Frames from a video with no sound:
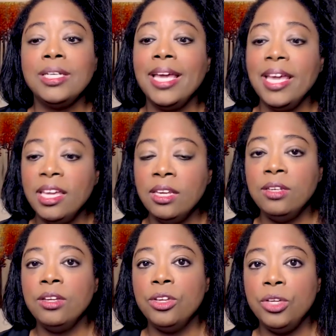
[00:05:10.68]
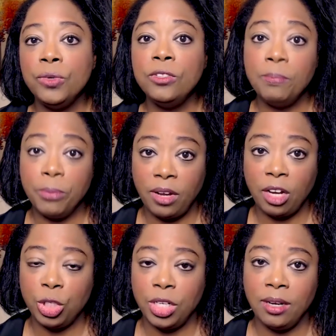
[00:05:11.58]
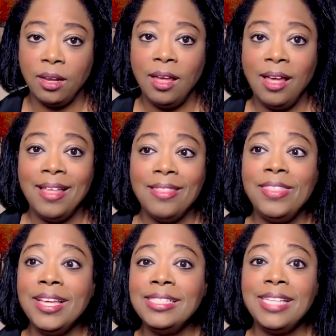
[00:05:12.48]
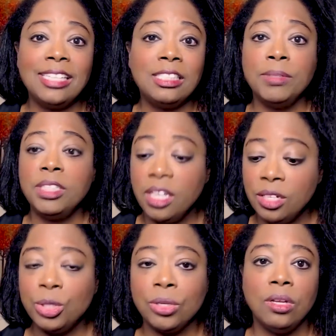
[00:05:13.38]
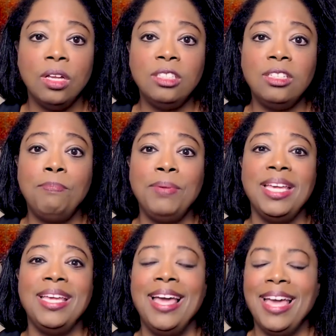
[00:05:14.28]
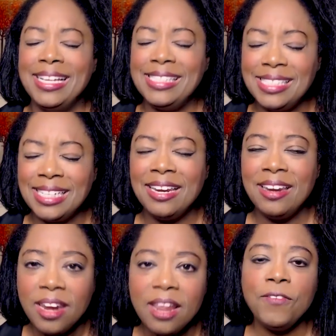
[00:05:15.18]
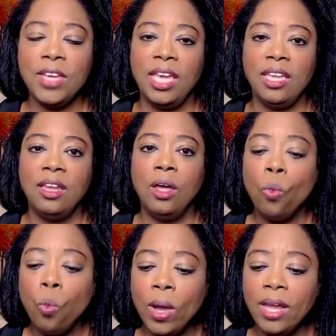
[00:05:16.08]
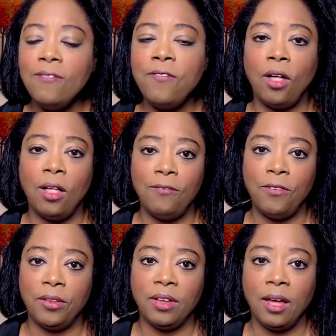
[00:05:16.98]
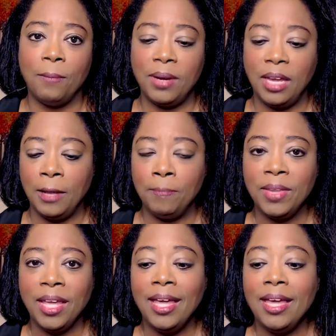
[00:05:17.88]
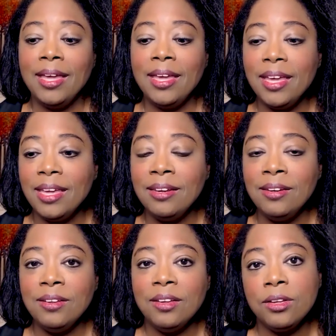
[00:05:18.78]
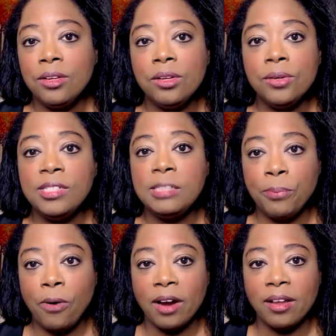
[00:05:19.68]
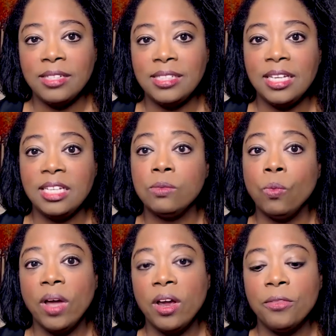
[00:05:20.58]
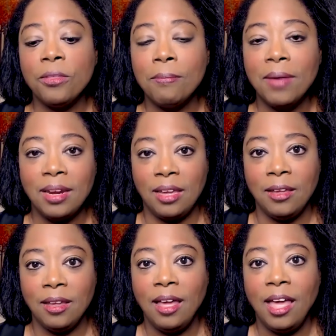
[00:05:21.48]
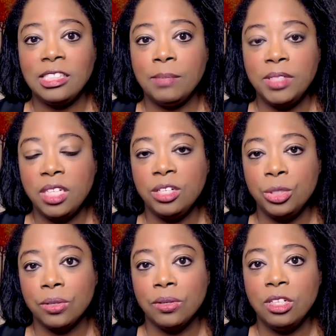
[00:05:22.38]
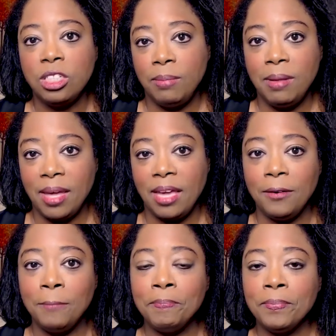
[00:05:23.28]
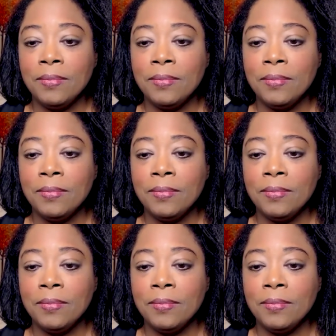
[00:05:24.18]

to end use production. This has the potential to be a significant windfall for the company. End use products is where the money has the potential to be made